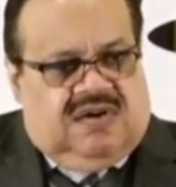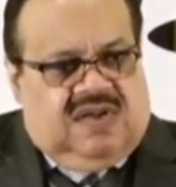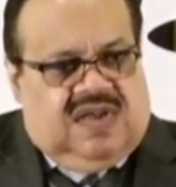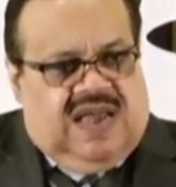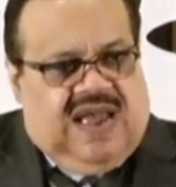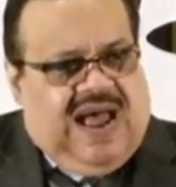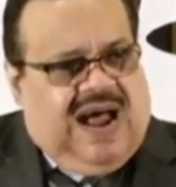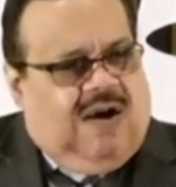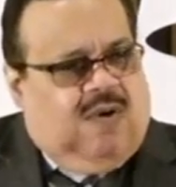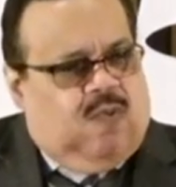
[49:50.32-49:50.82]

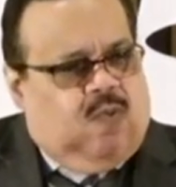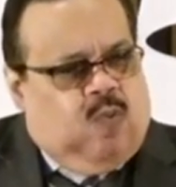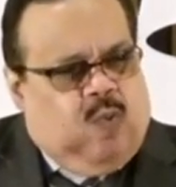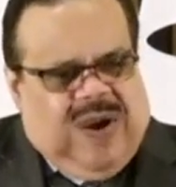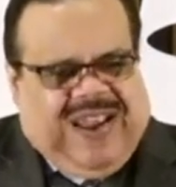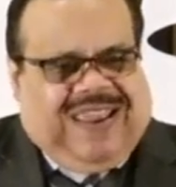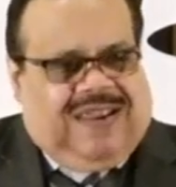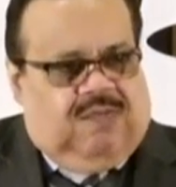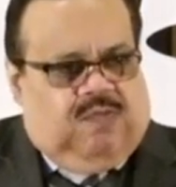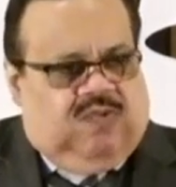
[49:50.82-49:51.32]
How
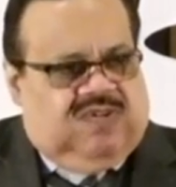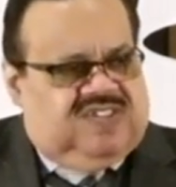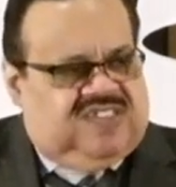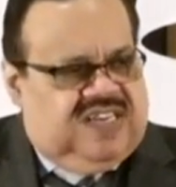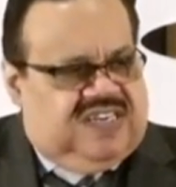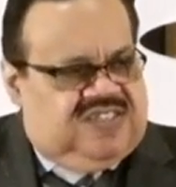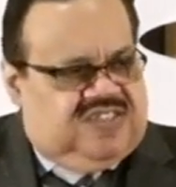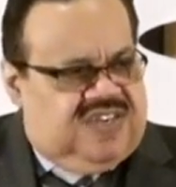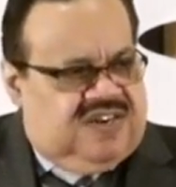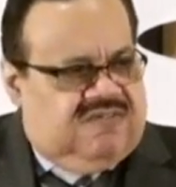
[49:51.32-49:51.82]
wicked was
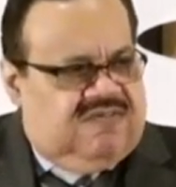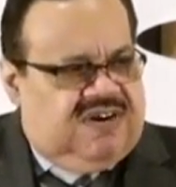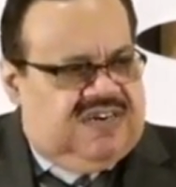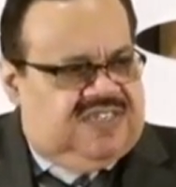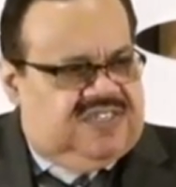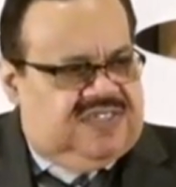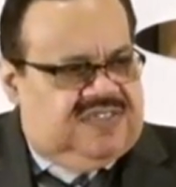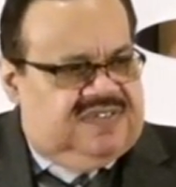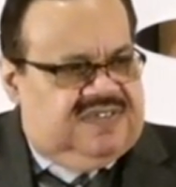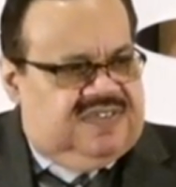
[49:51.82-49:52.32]
that generation?